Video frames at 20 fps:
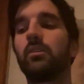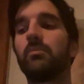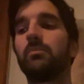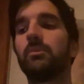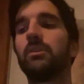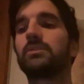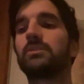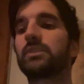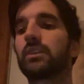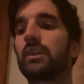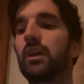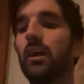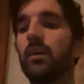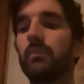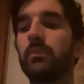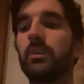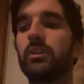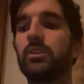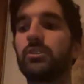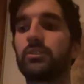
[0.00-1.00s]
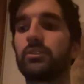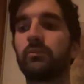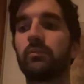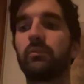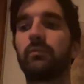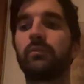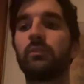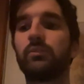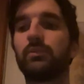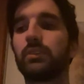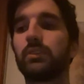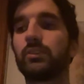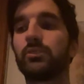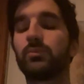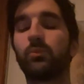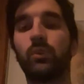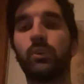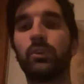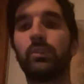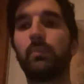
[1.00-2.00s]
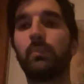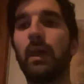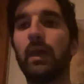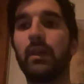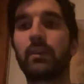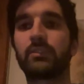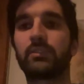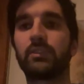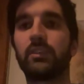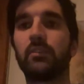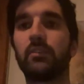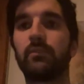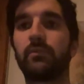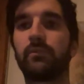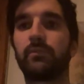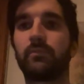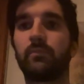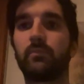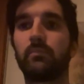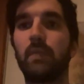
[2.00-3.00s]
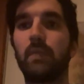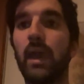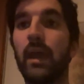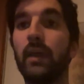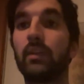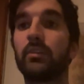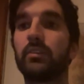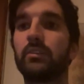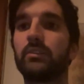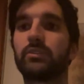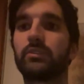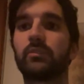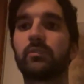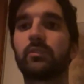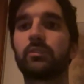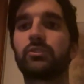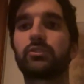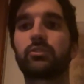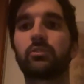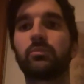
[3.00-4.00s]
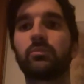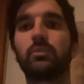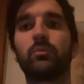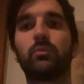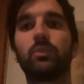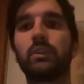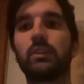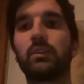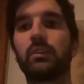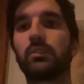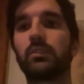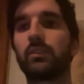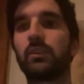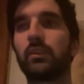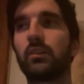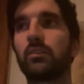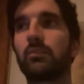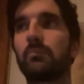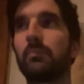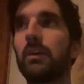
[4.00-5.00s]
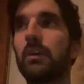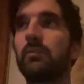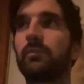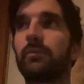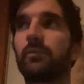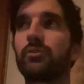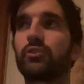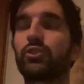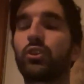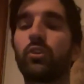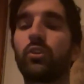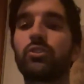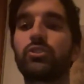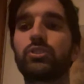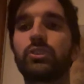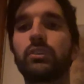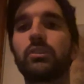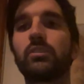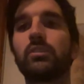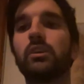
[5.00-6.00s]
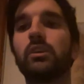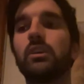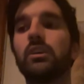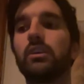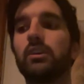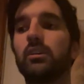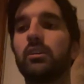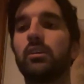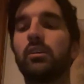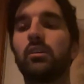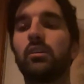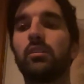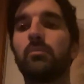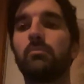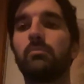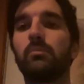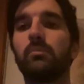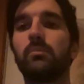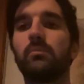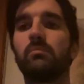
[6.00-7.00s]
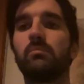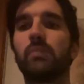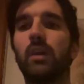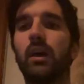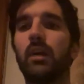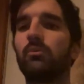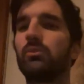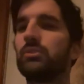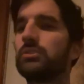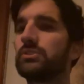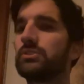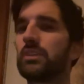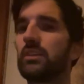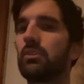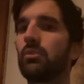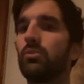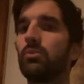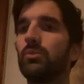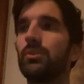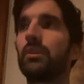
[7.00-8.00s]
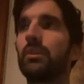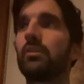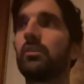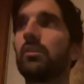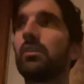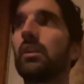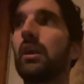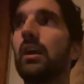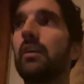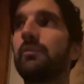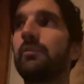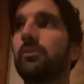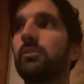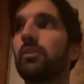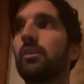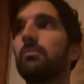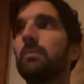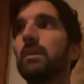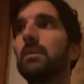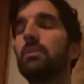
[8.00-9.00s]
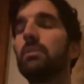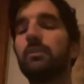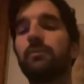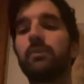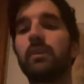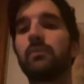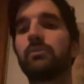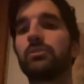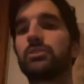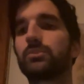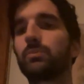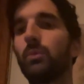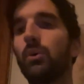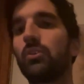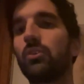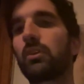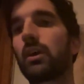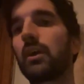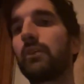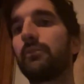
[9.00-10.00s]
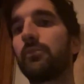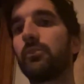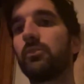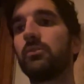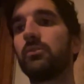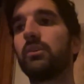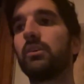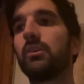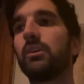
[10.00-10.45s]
It's a combination of a few things. One, the Magsafe magnets are extremely weak. They are meant for charging. I wouldn't say holding an iPhone up. Maybe if you have the smaller iPhone,